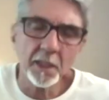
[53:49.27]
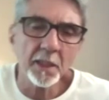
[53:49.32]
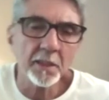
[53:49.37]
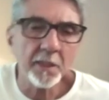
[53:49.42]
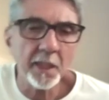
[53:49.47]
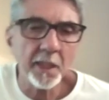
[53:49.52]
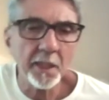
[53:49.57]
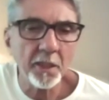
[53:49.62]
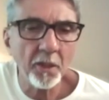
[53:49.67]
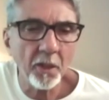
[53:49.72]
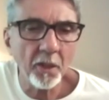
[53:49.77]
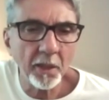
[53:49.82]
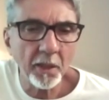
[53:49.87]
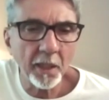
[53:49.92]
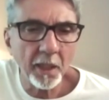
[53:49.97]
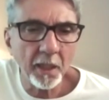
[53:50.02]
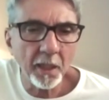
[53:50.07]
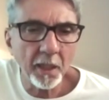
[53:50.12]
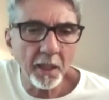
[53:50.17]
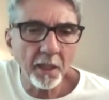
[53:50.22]
the
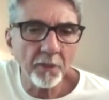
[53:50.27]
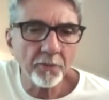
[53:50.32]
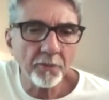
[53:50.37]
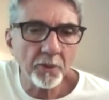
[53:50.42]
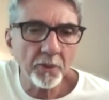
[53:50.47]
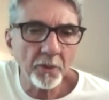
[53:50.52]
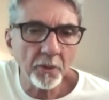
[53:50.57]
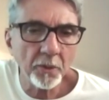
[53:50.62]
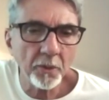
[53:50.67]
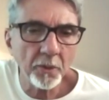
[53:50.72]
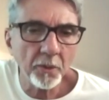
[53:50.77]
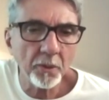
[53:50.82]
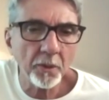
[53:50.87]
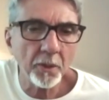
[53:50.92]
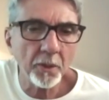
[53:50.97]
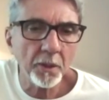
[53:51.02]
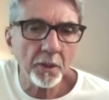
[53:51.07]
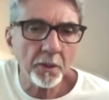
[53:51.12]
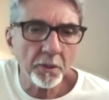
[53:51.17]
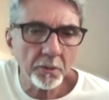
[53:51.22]
yoga of no
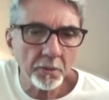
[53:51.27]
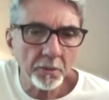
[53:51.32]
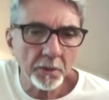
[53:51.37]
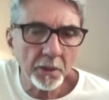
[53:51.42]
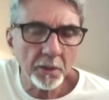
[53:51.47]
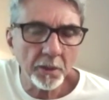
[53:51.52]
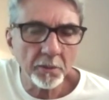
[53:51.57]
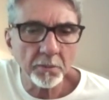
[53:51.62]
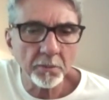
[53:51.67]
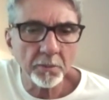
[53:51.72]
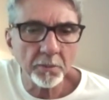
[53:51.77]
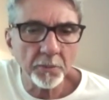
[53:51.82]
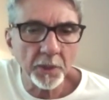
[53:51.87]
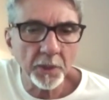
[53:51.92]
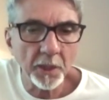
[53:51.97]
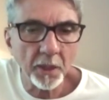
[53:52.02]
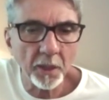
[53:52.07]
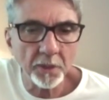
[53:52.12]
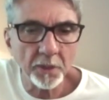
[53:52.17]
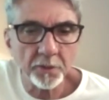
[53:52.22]
union,
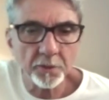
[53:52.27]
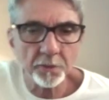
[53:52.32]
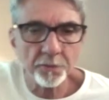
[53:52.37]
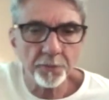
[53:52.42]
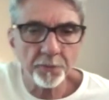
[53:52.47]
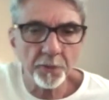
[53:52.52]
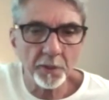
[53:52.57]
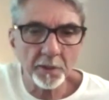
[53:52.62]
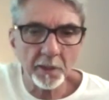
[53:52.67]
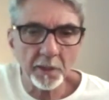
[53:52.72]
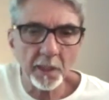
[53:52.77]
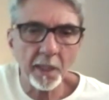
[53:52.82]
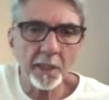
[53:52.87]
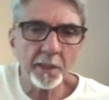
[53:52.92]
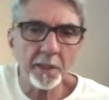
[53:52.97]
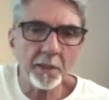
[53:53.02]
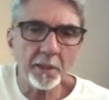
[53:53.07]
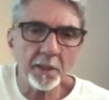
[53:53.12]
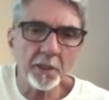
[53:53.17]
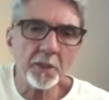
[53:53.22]
because you felt I
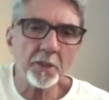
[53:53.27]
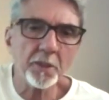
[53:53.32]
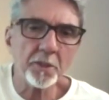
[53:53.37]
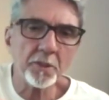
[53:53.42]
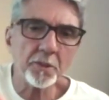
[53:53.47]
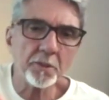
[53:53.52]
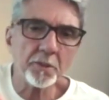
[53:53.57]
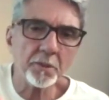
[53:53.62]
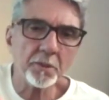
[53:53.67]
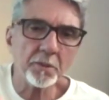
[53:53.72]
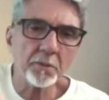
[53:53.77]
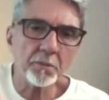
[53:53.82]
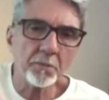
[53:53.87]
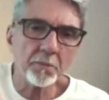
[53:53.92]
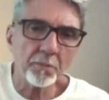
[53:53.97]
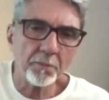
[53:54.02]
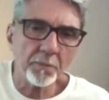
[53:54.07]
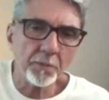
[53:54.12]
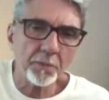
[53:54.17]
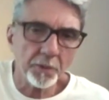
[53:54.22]
need to
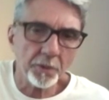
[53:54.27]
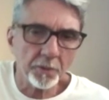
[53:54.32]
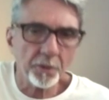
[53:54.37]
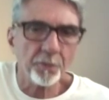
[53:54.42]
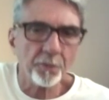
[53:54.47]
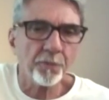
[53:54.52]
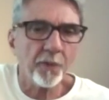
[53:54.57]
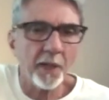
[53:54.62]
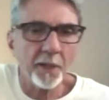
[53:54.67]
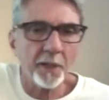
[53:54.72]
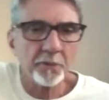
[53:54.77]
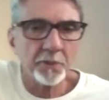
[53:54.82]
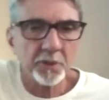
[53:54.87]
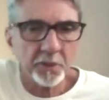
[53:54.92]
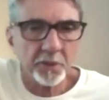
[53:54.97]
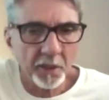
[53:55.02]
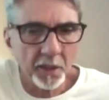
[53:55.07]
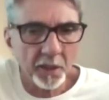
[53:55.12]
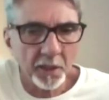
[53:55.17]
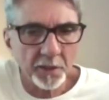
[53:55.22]
unify
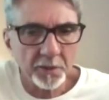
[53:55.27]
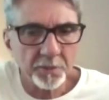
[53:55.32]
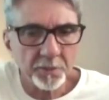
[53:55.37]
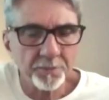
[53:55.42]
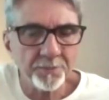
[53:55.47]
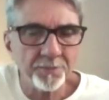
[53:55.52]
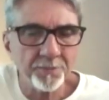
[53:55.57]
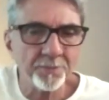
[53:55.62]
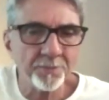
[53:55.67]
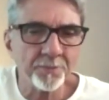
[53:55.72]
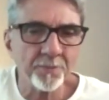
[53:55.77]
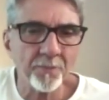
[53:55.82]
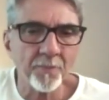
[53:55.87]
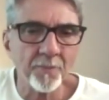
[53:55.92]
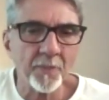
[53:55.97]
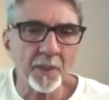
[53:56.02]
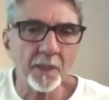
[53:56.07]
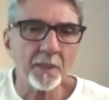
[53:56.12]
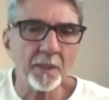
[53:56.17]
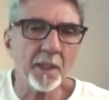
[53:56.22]
with God,
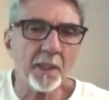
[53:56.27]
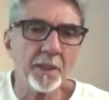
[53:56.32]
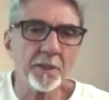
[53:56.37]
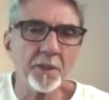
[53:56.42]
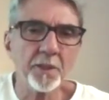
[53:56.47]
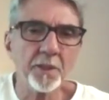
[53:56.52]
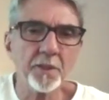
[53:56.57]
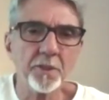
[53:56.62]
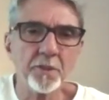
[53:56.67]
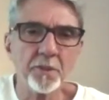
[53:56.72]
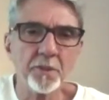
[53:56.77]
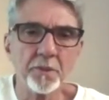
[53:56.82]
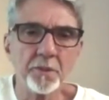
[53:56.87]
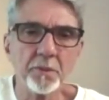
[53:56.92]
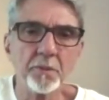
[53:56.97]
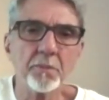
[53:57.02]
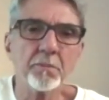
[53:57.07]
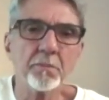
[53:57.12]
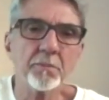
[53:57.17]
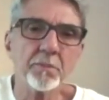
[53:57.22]
I need
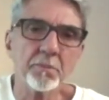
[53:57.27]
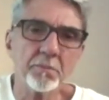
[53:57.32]
to